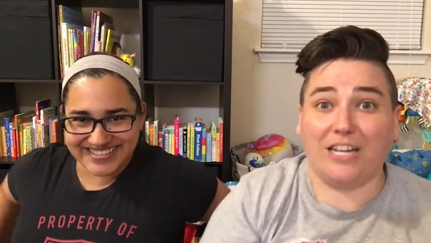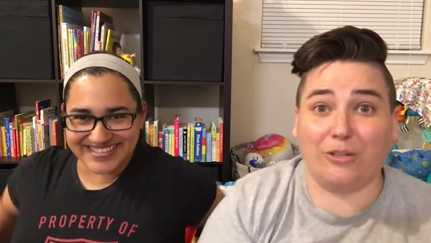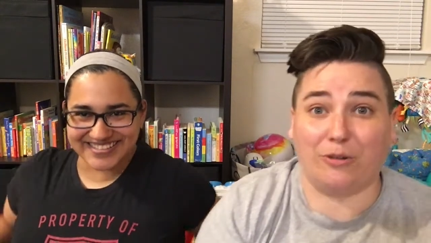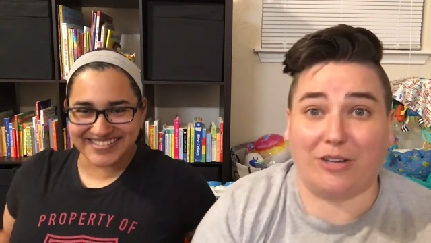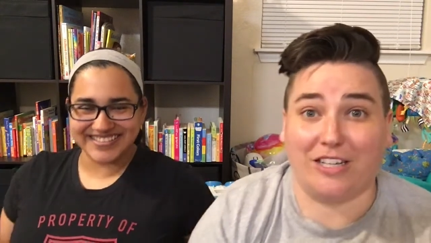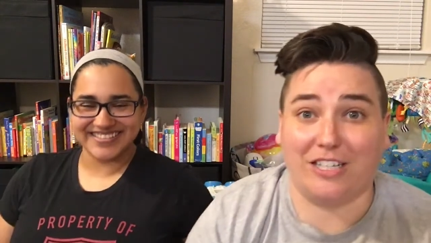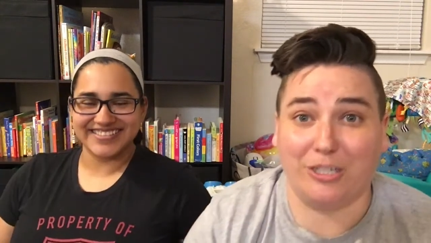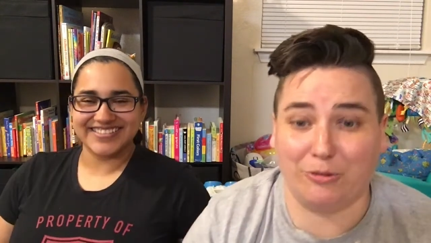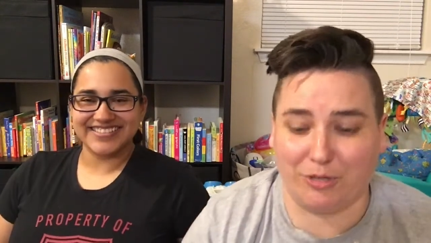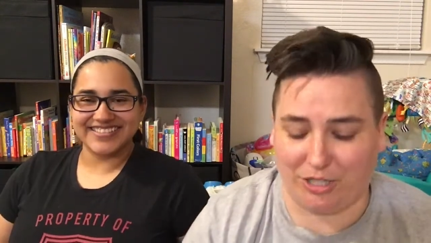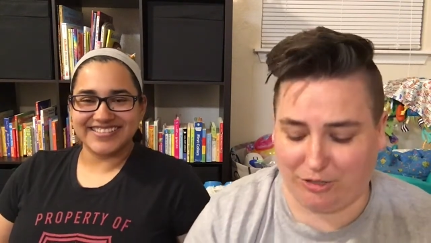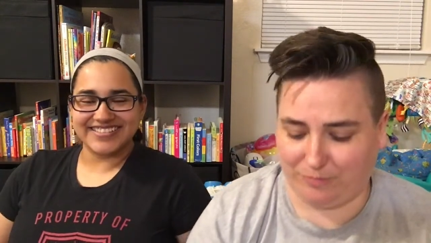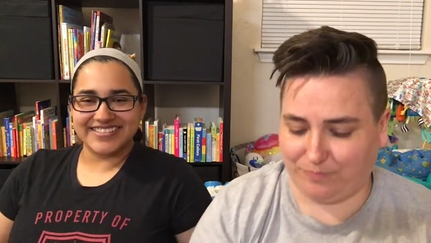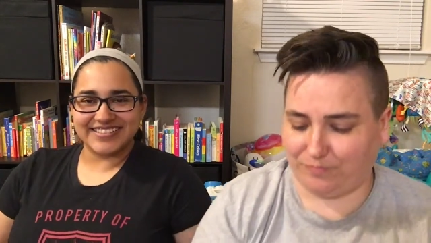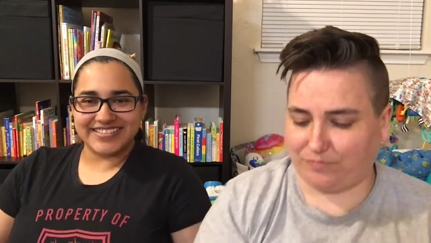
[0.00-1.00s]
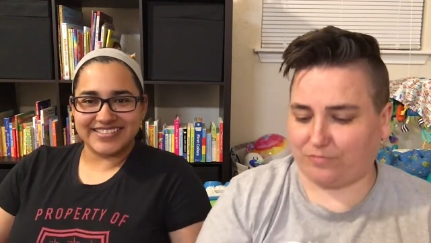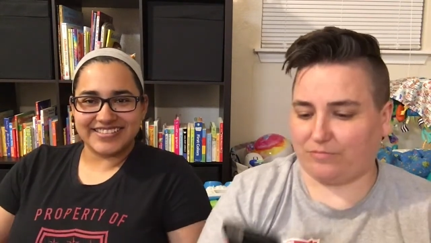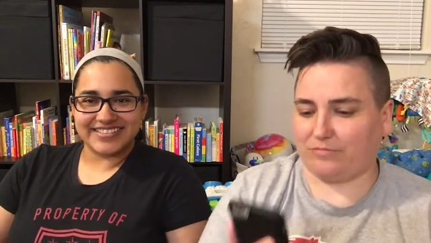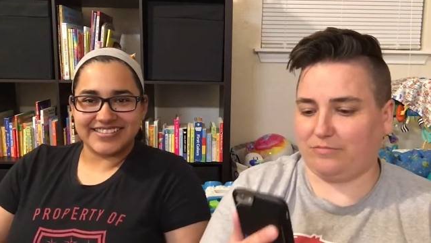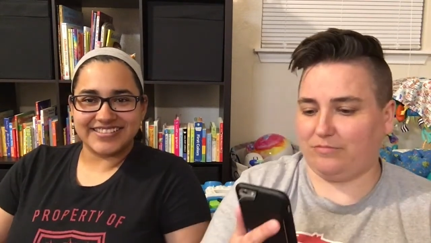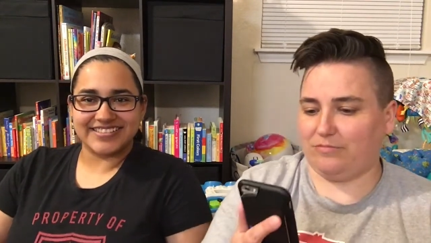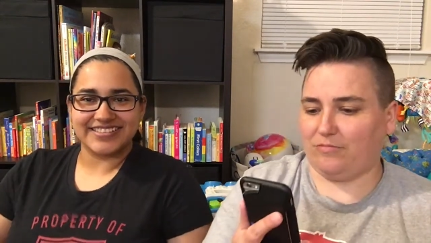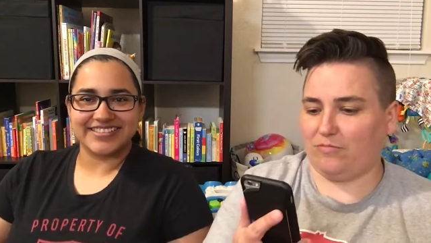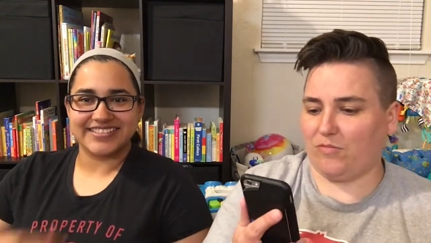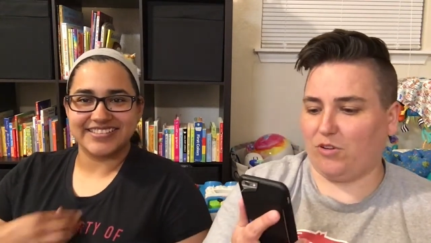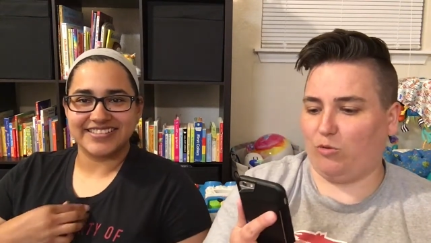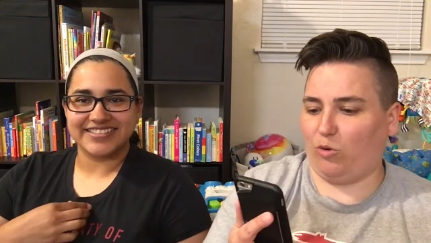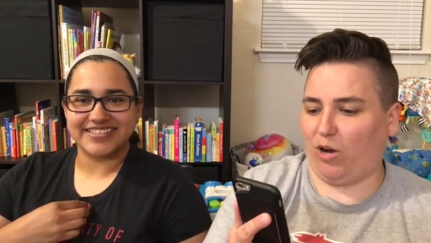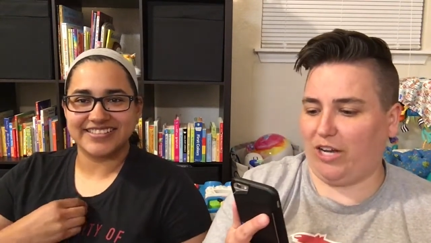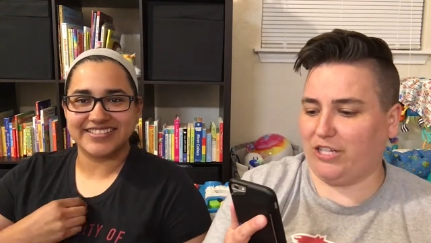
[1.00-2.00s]
Speaker 1: anyway, here we go.
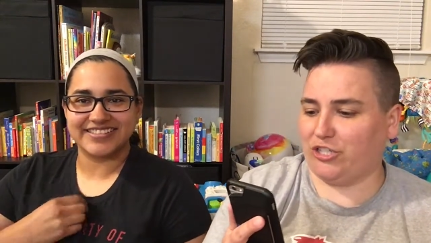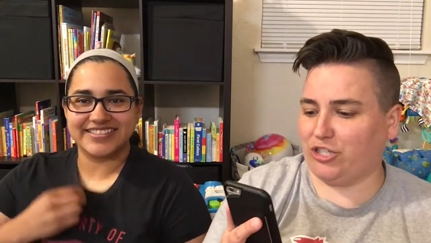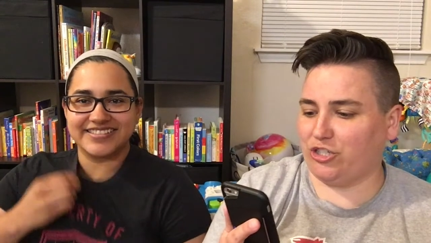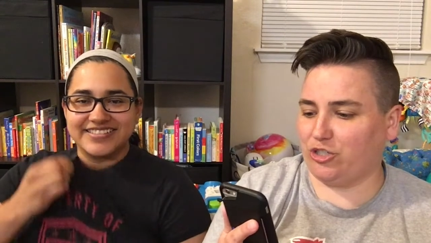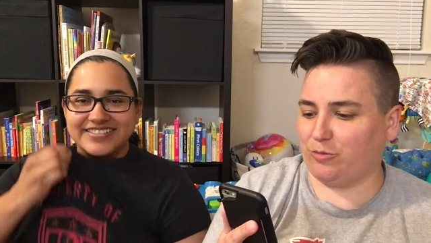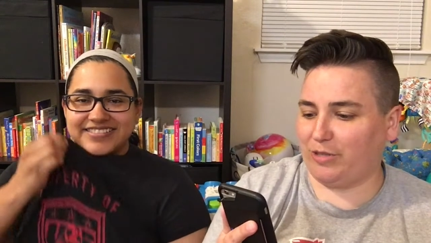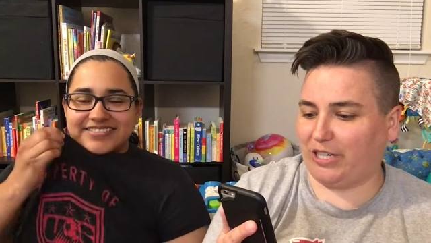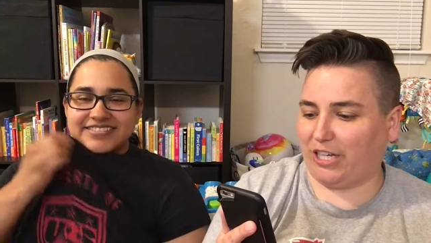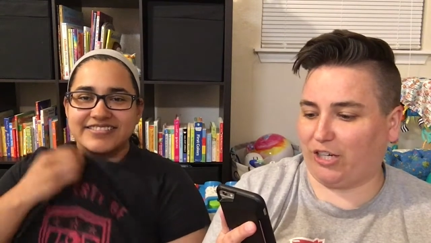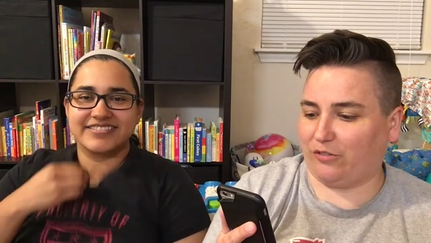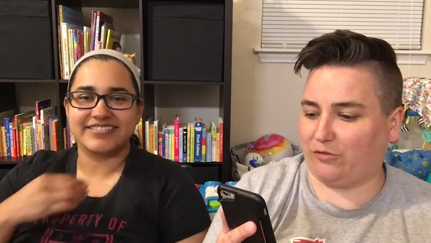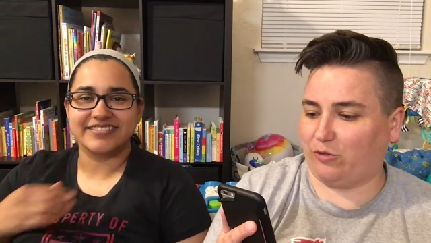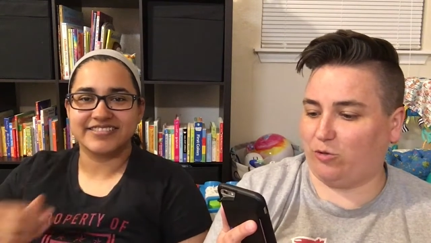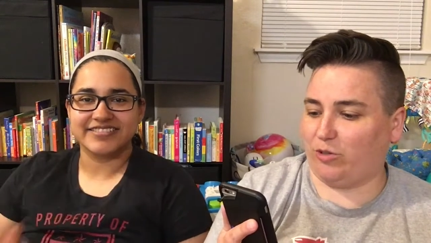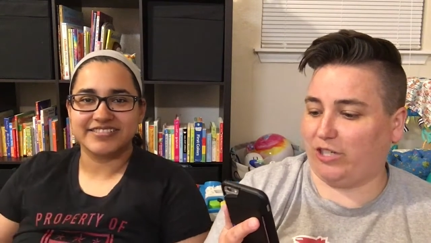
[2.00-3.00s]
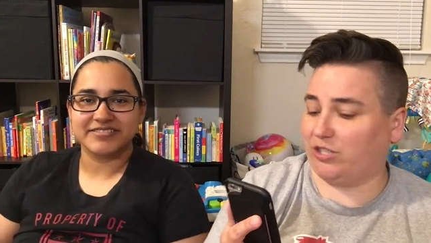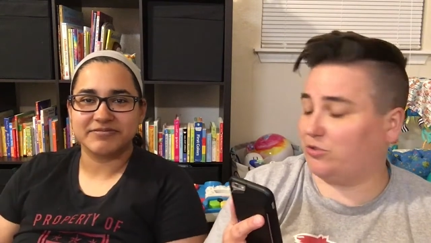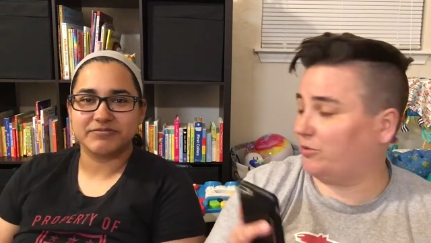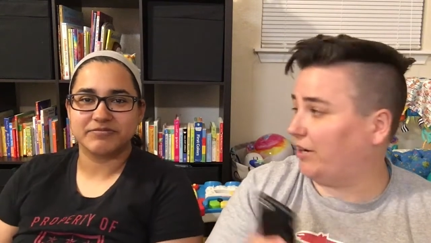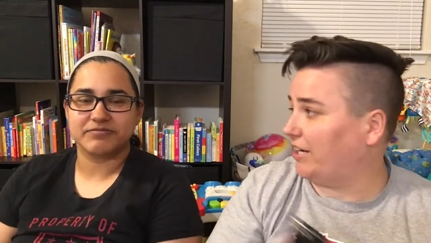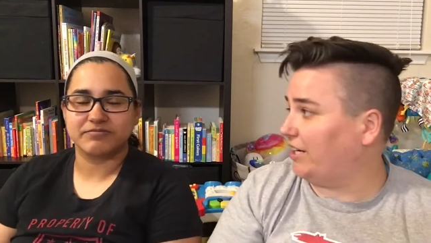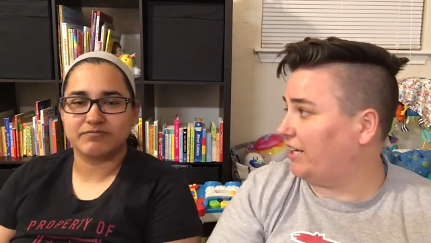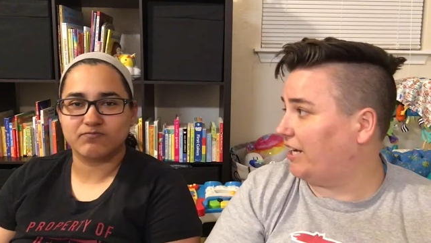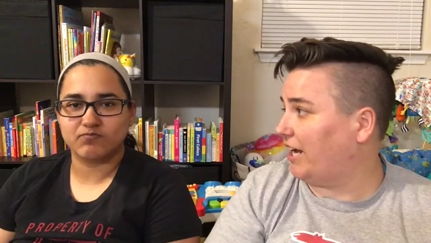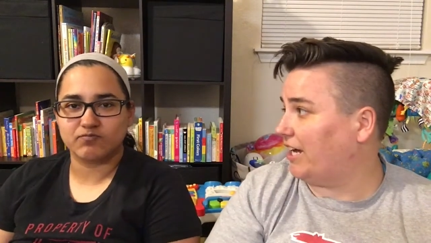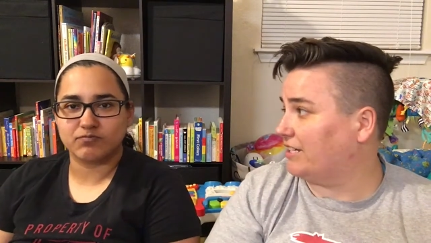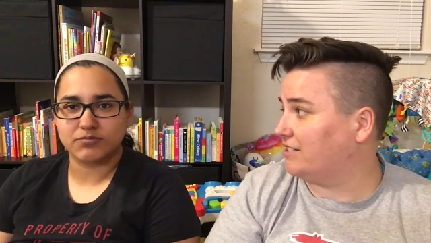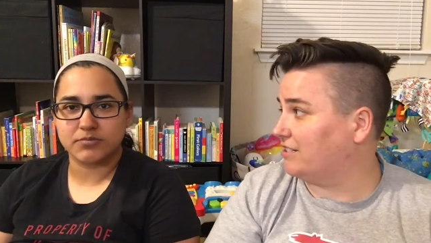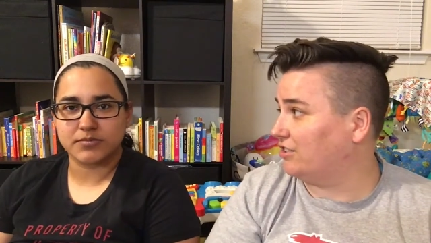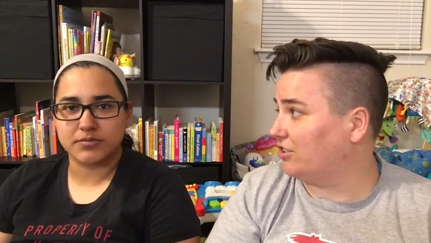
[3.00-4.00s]
Why should you be careful when it's raining
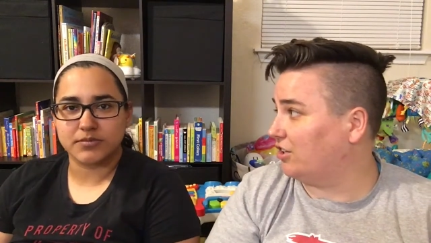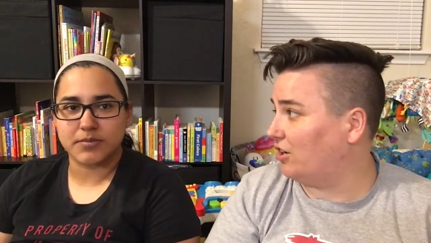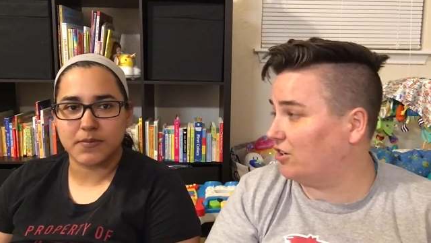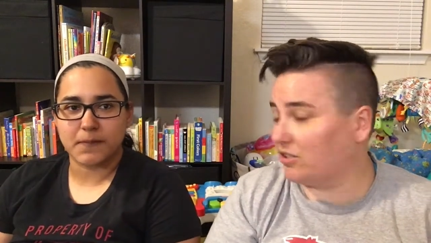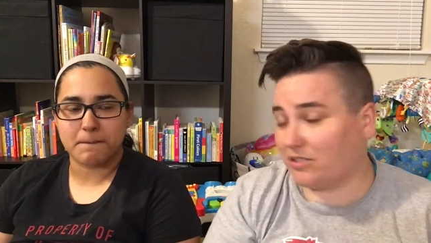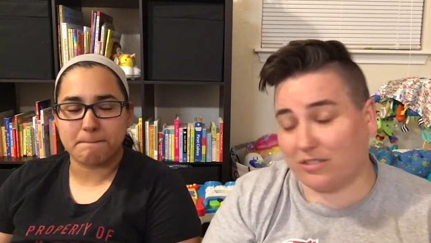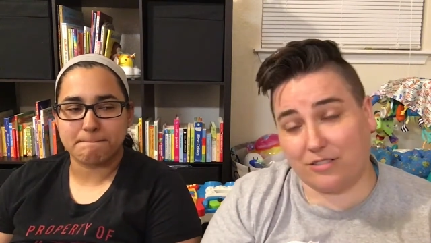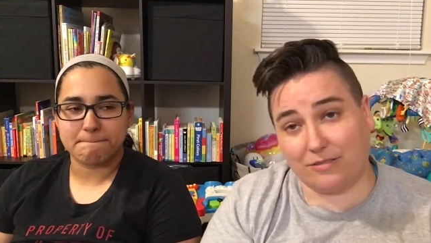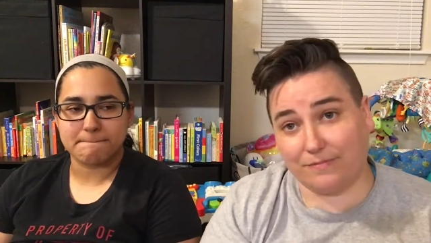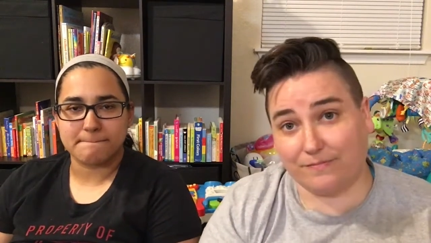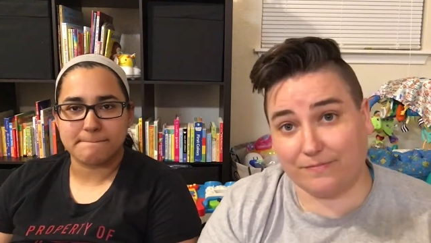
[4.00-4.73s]
cats and dogs?